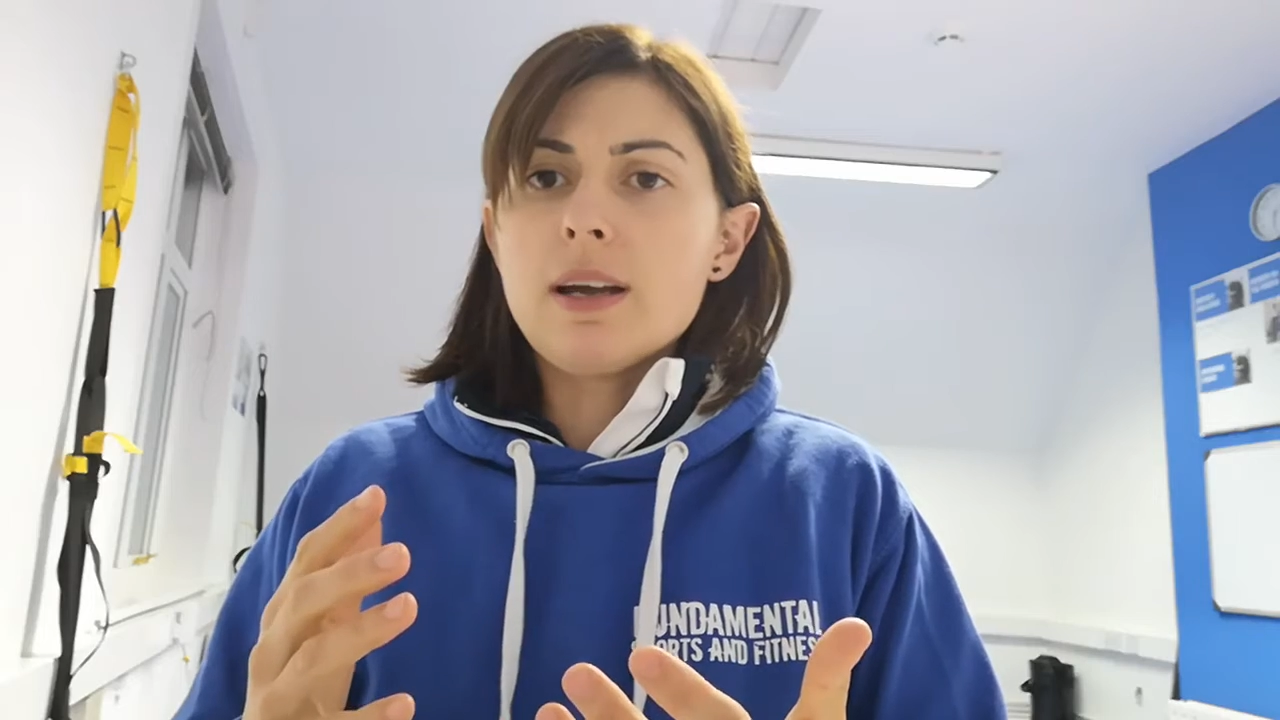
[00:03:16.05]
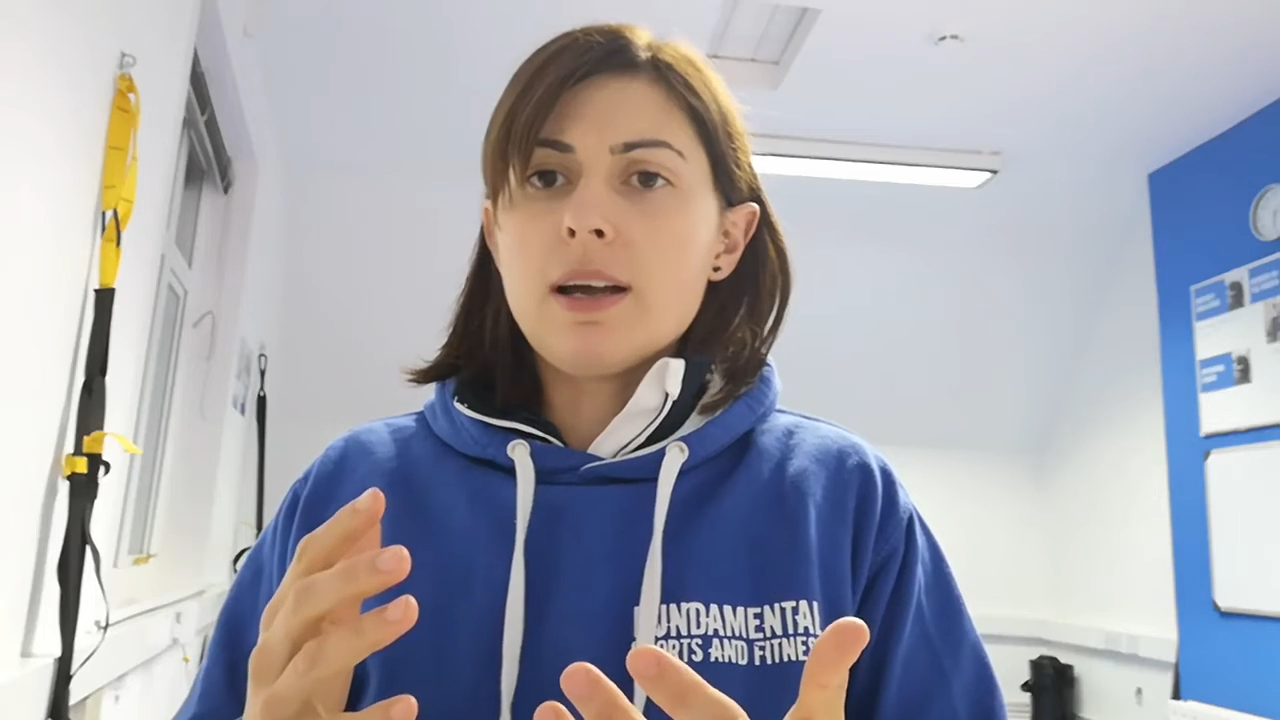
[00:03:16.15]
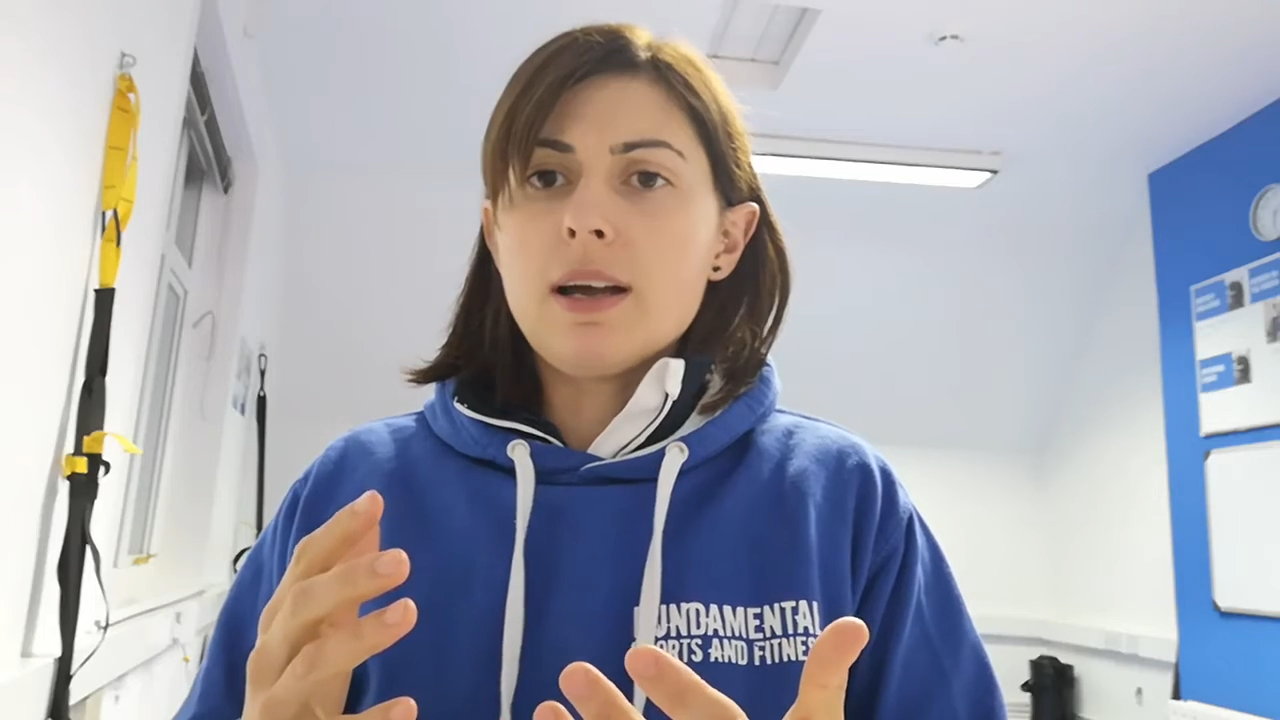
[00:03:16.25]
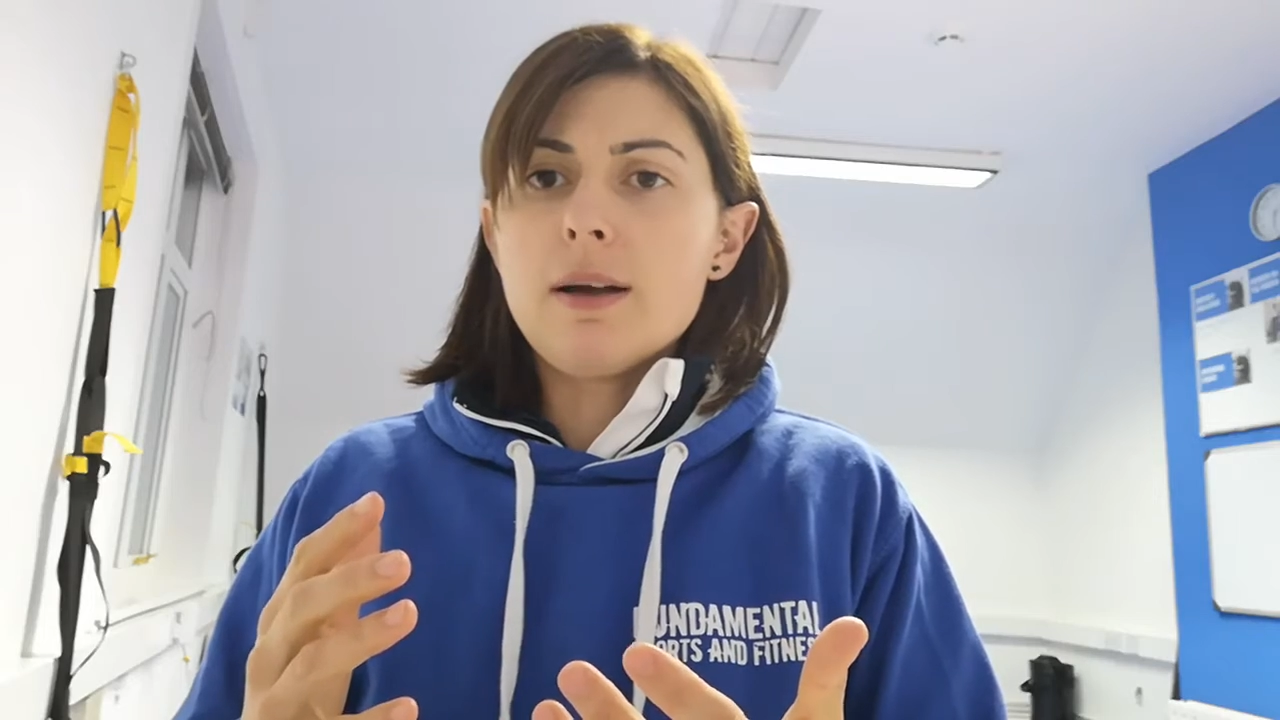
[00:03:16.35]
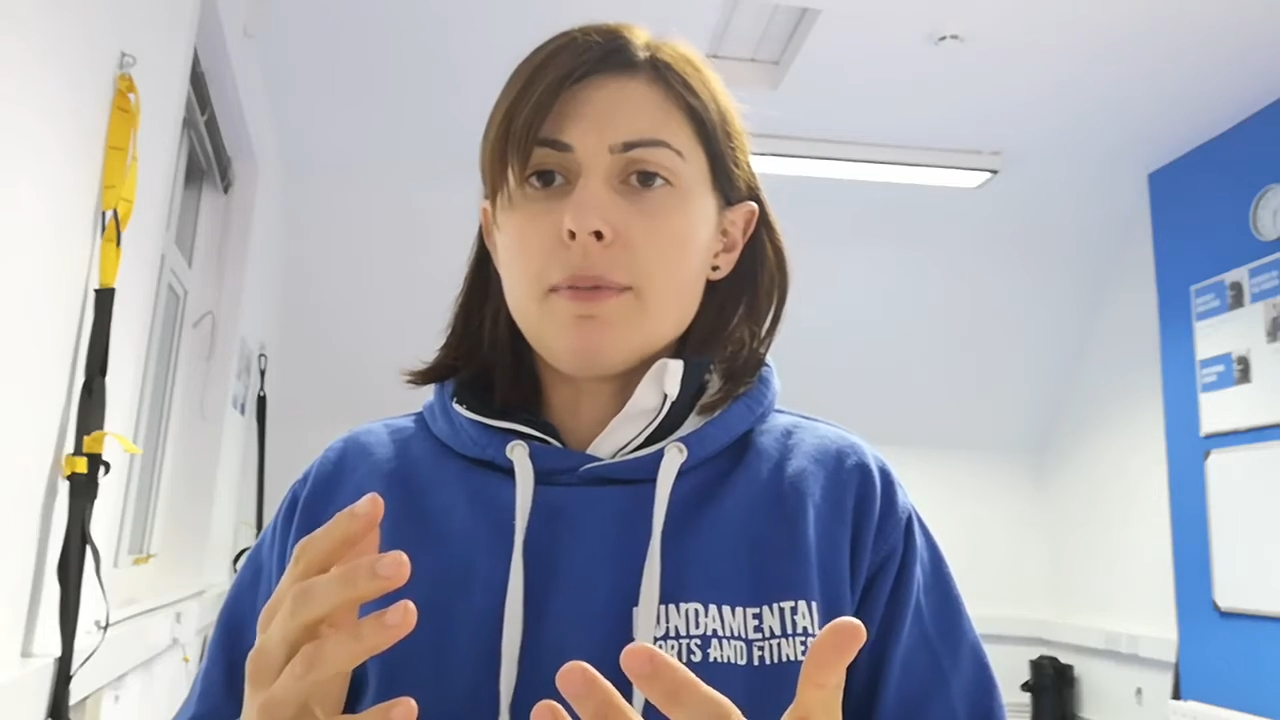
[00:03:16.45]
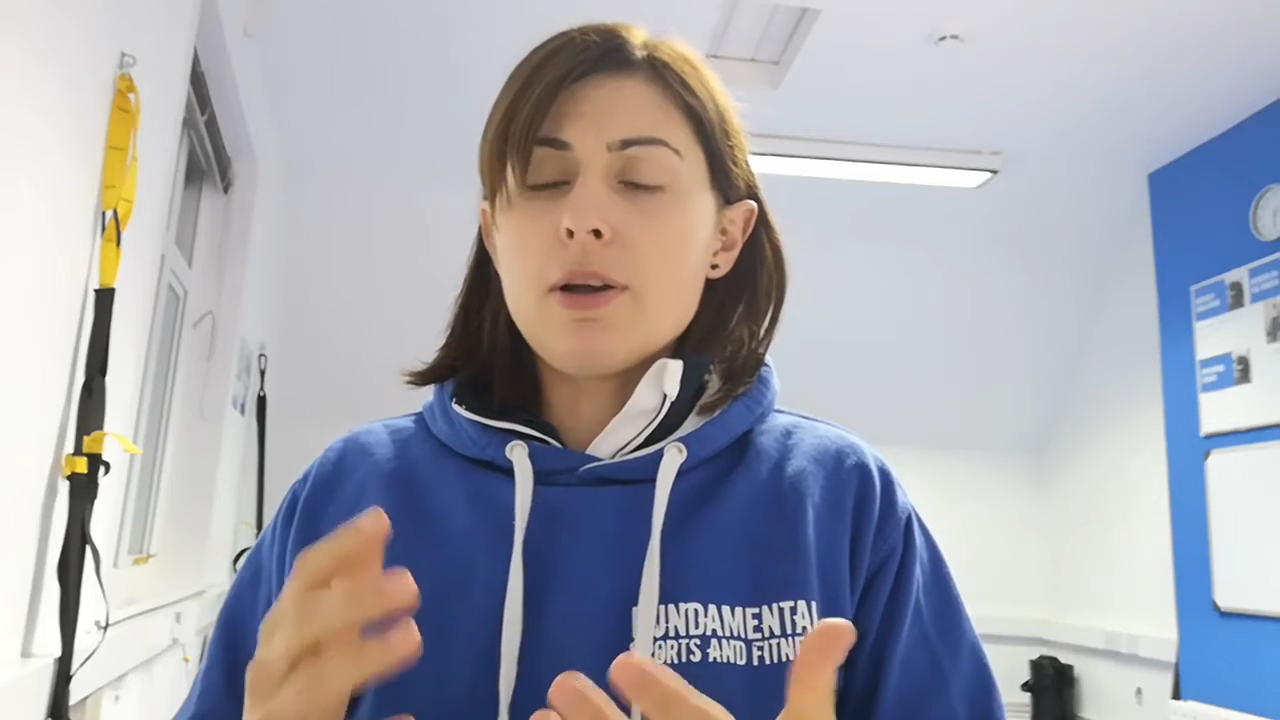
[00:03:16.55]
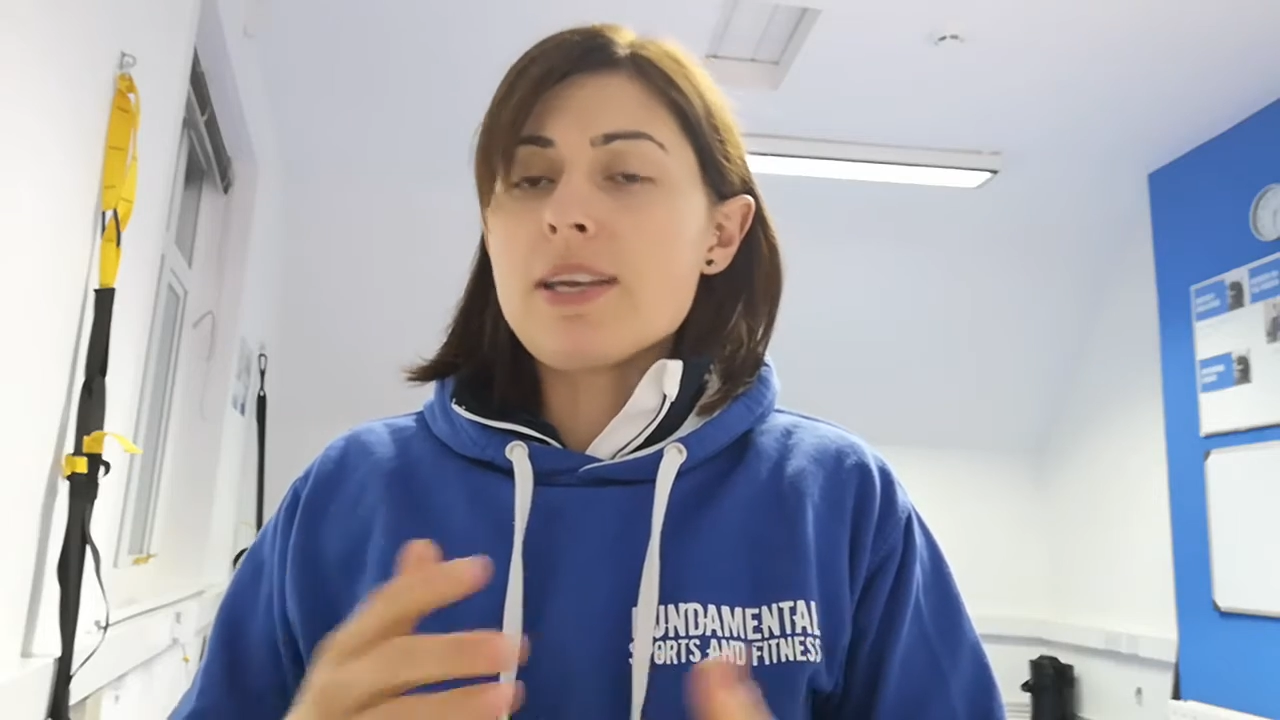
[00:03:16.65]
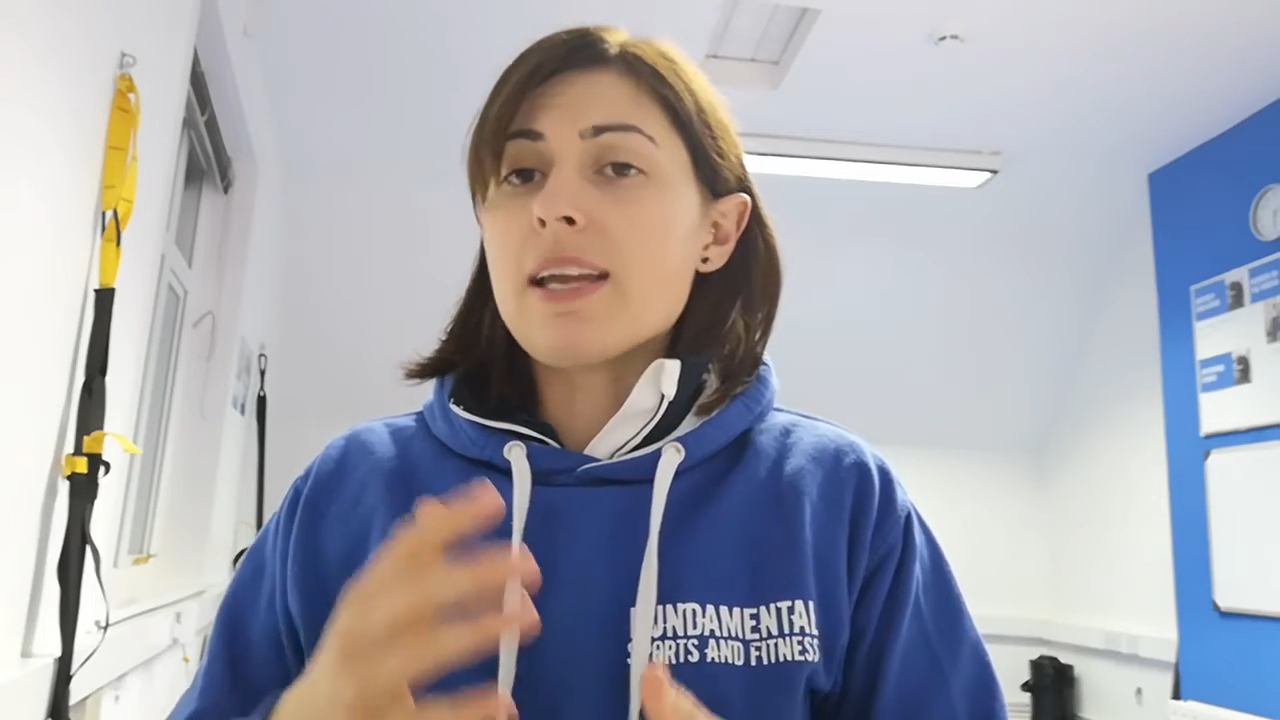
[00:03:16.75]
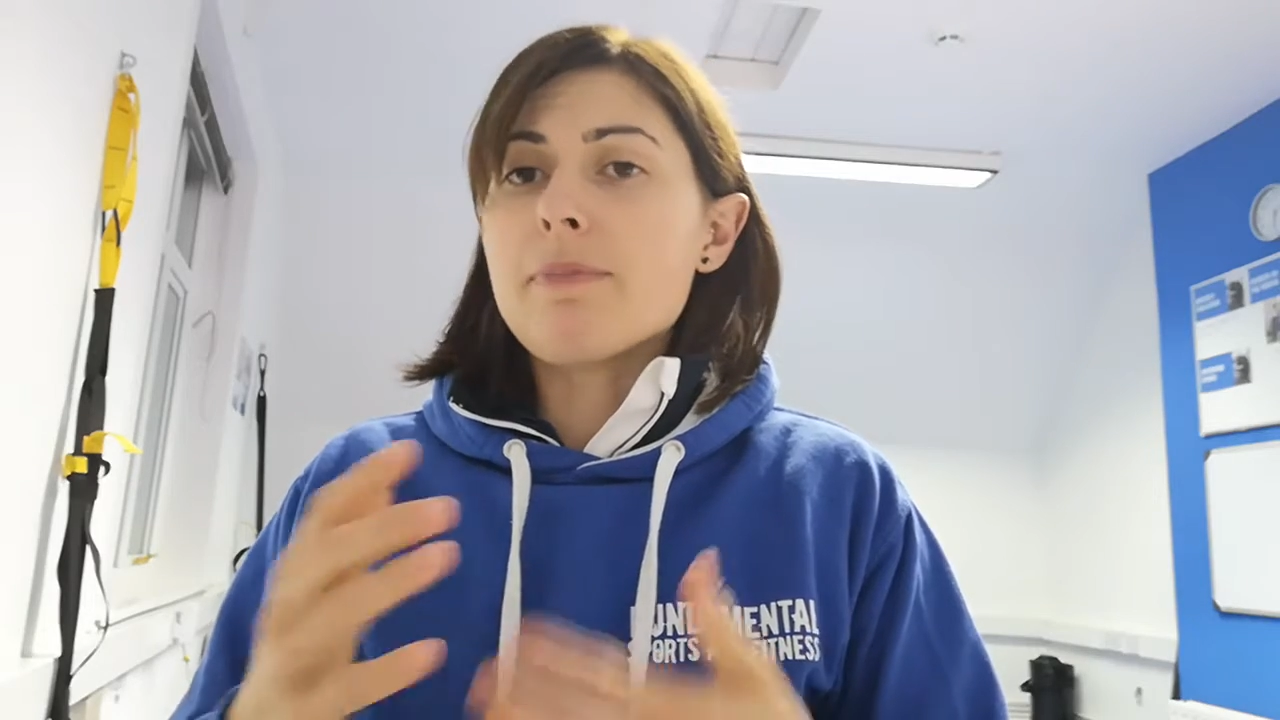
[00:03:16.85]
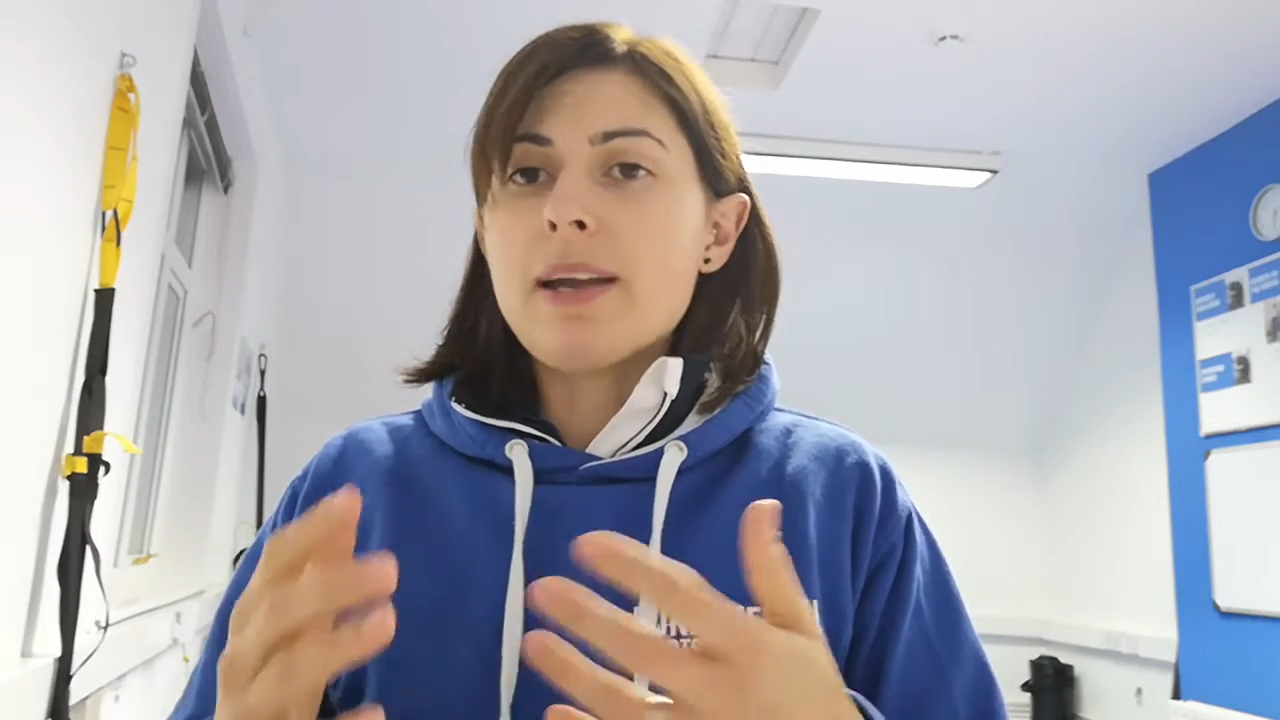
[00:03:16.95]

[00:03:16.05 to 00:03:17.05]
are you getting